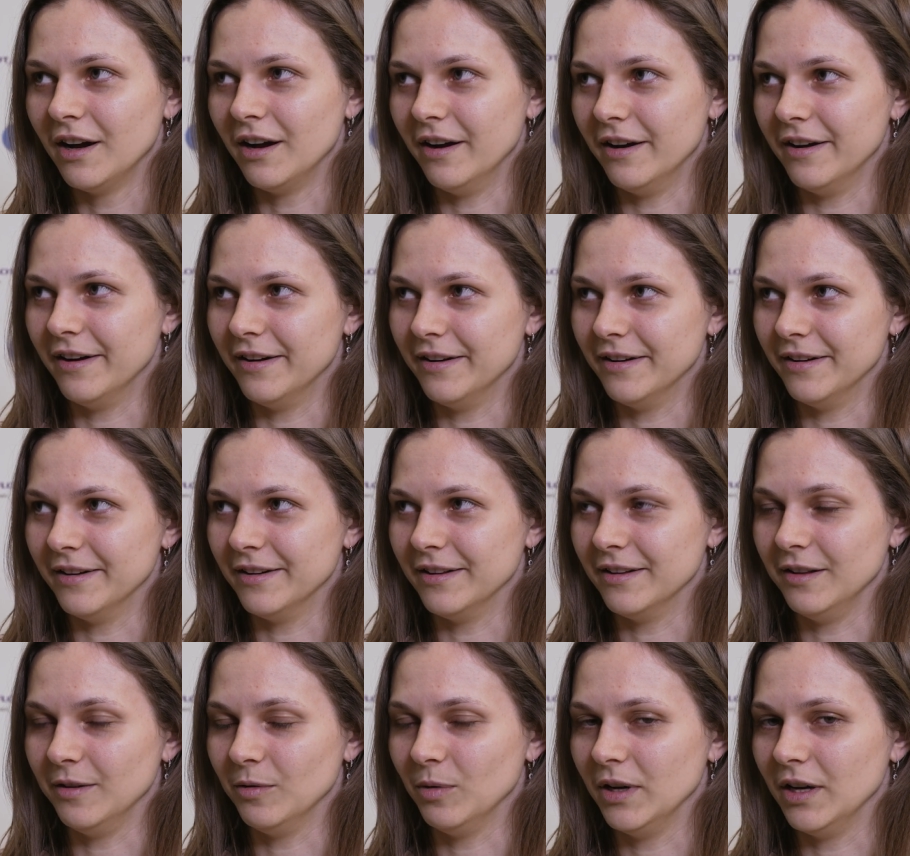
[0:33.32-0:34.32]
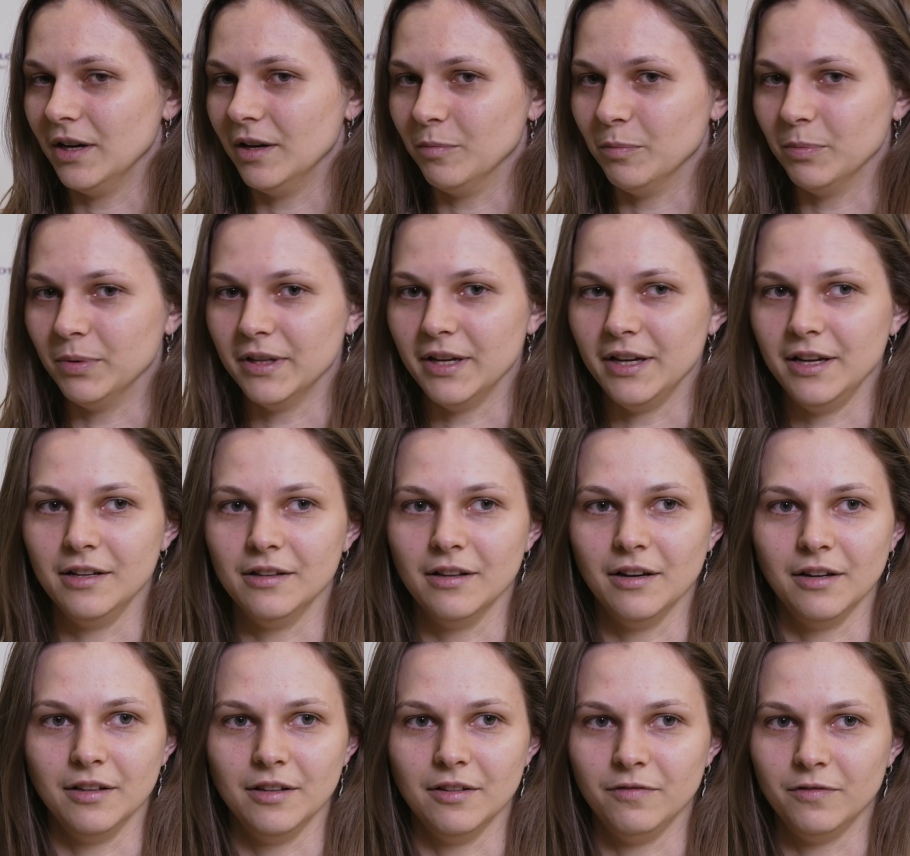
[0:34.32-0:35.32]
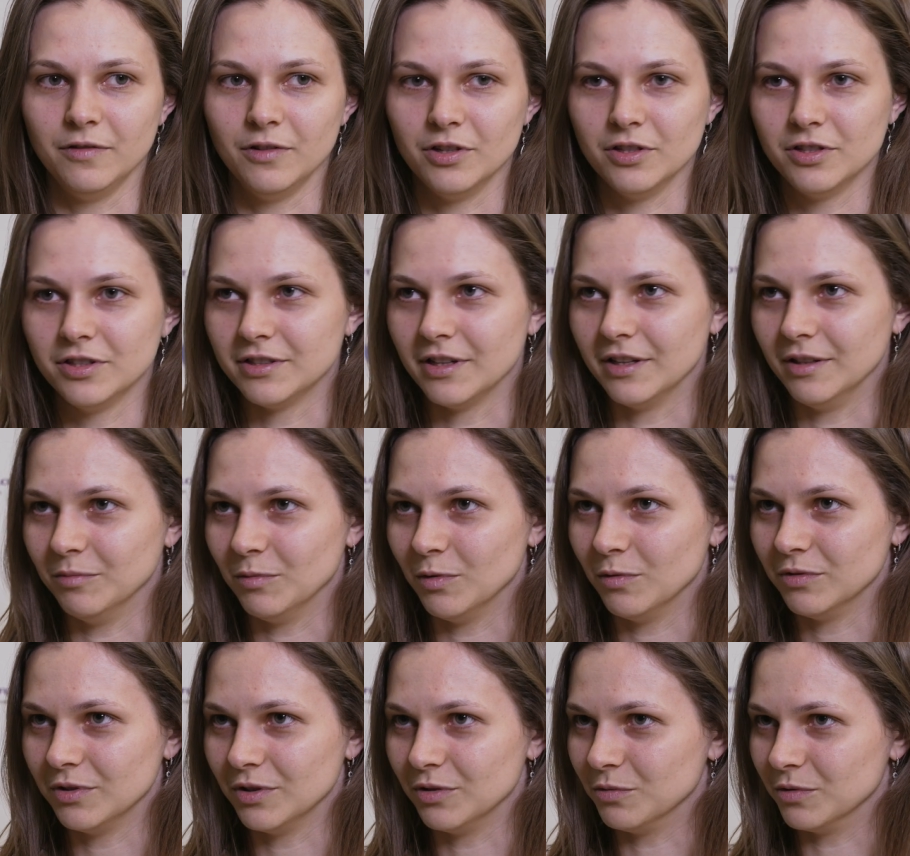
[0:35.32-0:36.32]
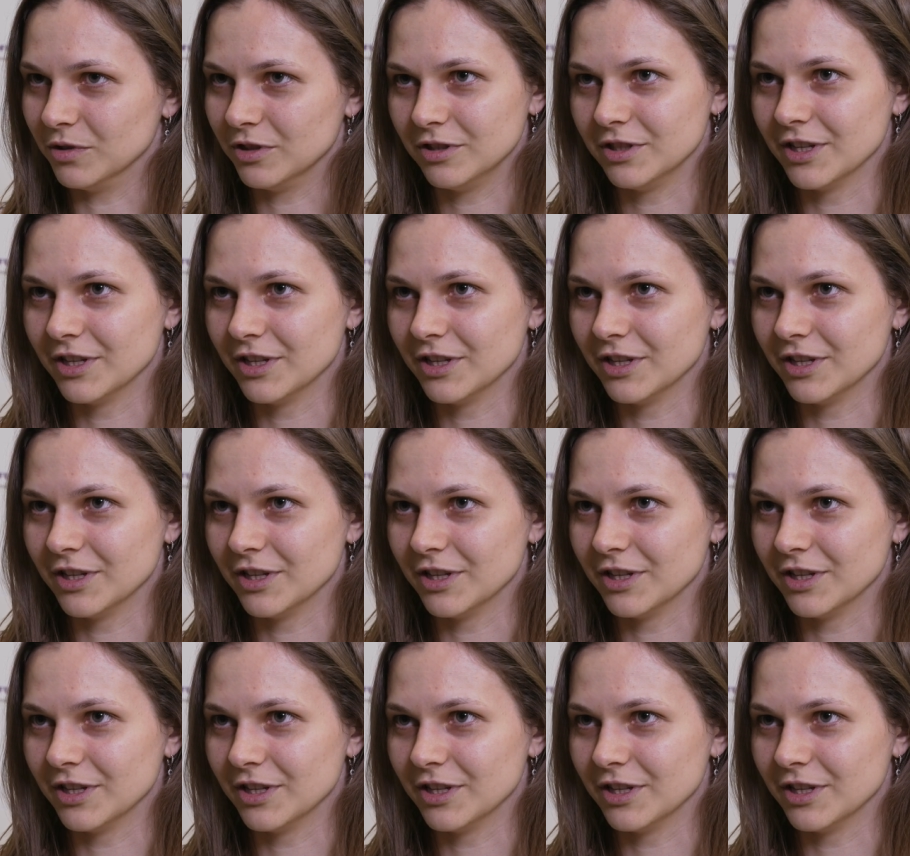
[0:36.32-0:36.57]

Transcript: uh, the way I played, like the first 10 moves, it was